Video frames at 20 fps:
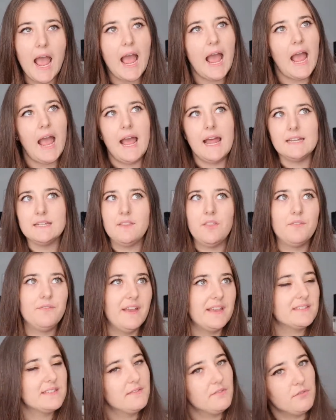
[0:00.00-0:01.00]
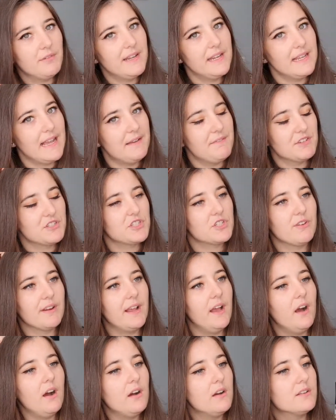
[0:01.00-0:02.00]
And the vets never really gave us a
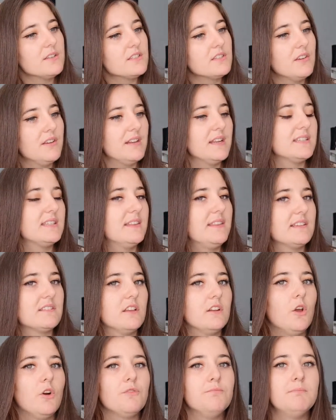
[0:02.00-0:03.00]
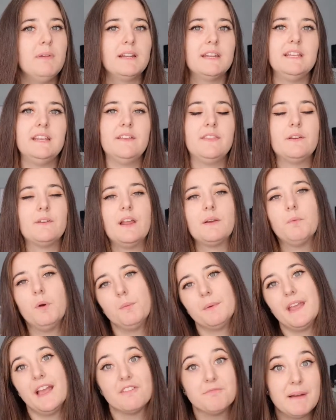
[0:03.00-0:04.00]
straight answer, and I said that's a lot of money, and they're like, well,
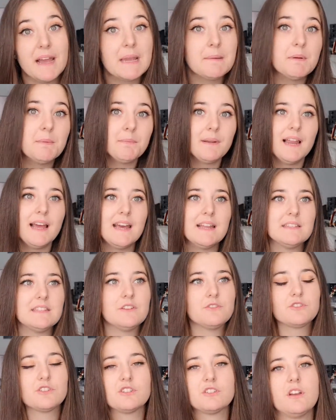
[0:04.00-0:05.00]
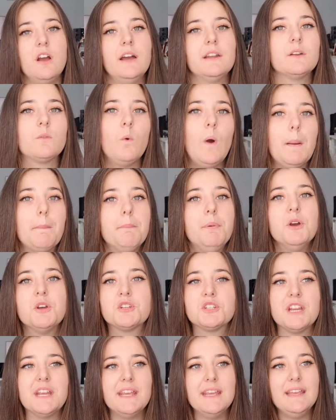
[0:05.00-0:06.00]
we have payment plans. It was just kind of quite
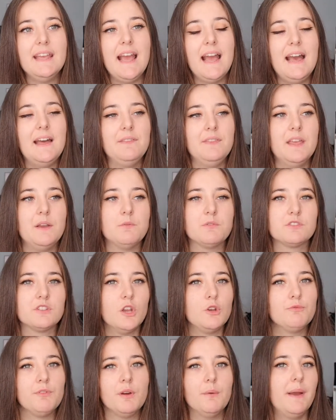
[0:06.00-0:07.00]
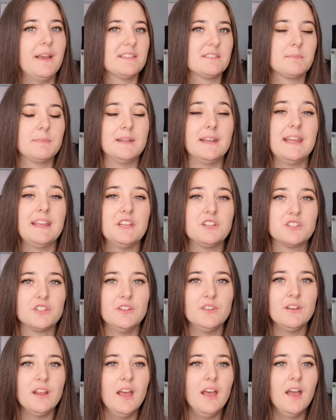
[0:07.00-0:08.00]
pushy and there was no real
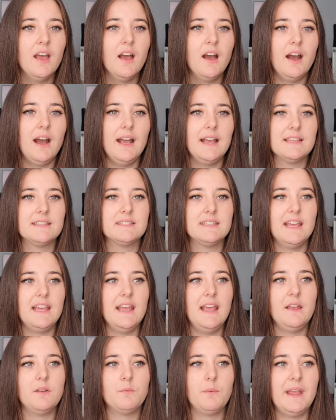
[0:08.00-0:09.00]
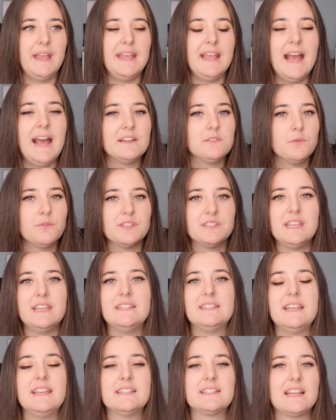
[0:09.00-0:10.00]
explanation. I say, he had all the
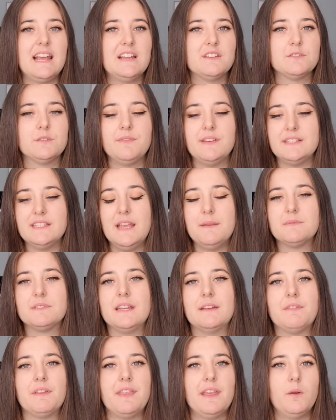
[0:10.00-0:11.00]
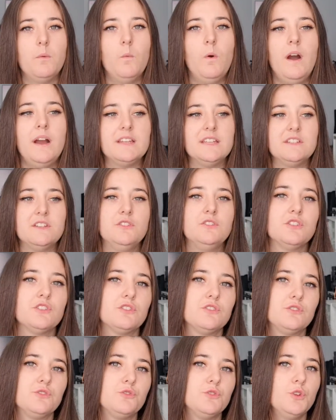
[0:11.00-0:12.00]
CT scans of his hips and everything, why didn't you
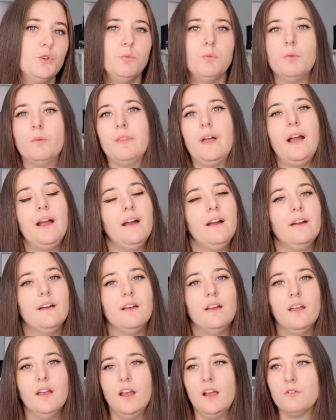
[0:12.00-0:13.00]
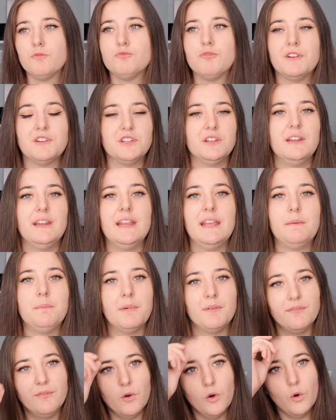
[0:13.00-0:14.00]
just do all that originally
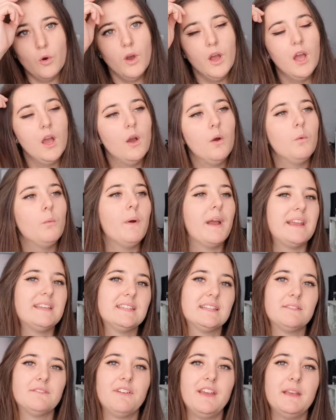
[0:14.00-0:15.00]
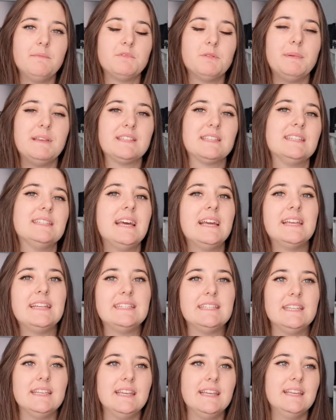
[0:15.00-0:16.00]
before waiting for him to be
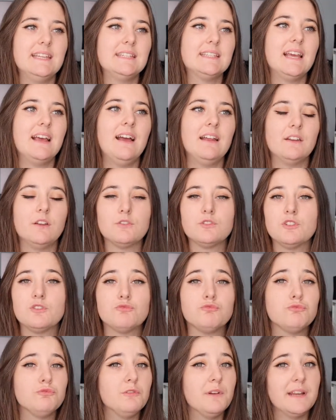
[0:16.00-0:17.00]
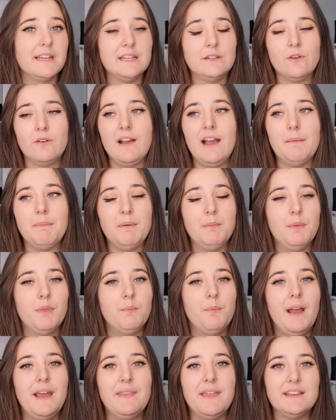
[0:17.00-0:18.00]
sedated? And I was just really not happy with the
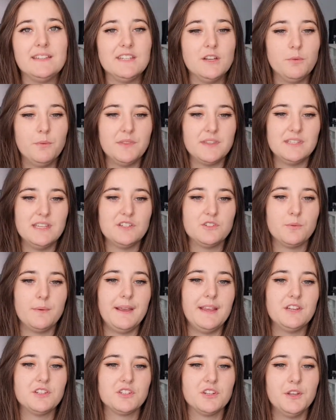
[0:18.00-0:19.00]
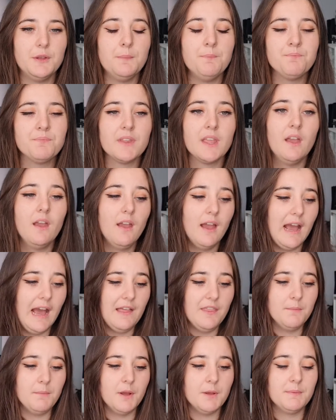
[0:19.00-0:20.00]
way they deal with the situation.
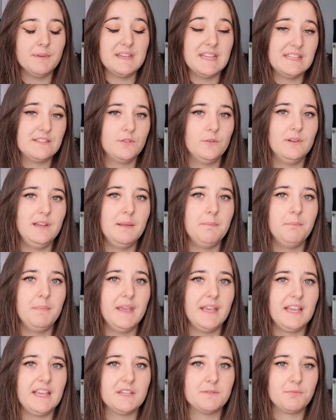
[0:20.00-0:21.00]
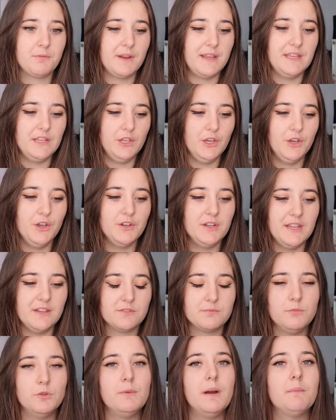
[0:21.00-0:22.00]
At the moment he's not limping, he's pretty good.
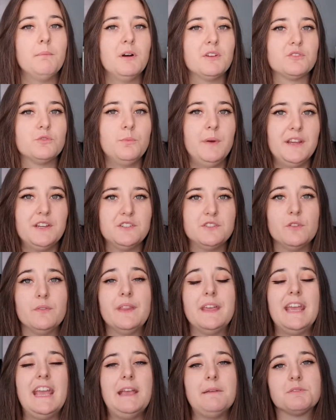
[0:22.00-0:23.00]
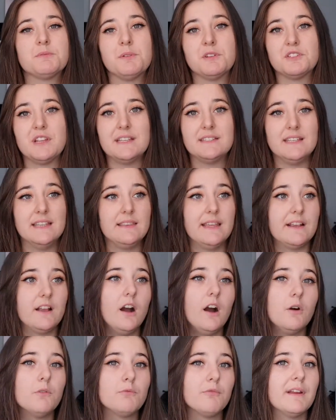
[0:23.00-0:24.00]
It's more my muscle wastage on the hips, which they said they
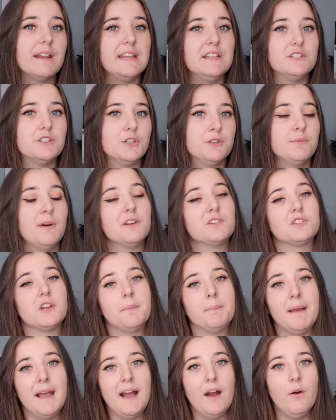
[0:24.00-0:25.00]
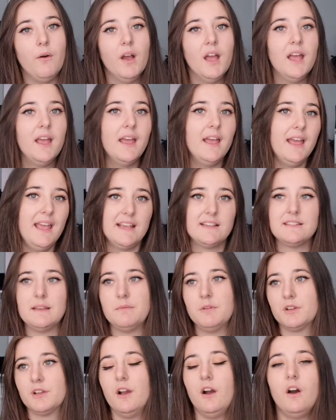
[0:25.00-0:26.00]
can't really do much about except
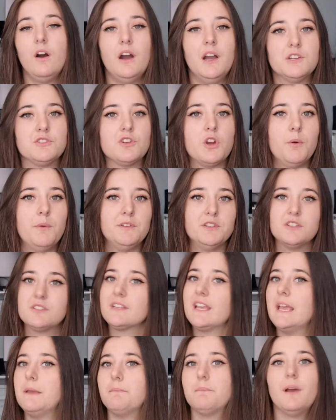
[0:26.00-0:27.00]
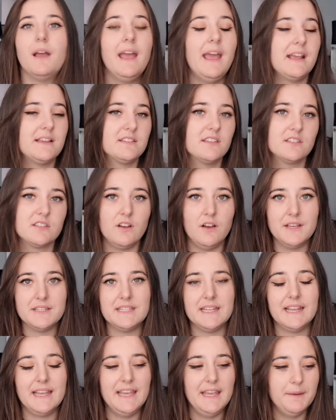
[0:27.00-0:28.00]
look at hydro and just keep
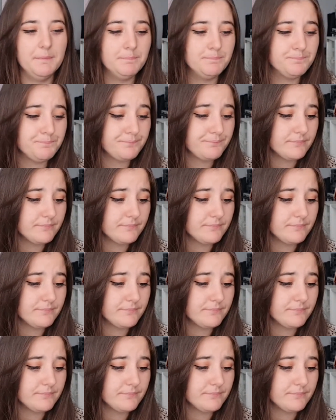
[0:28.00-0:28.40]
exercising him.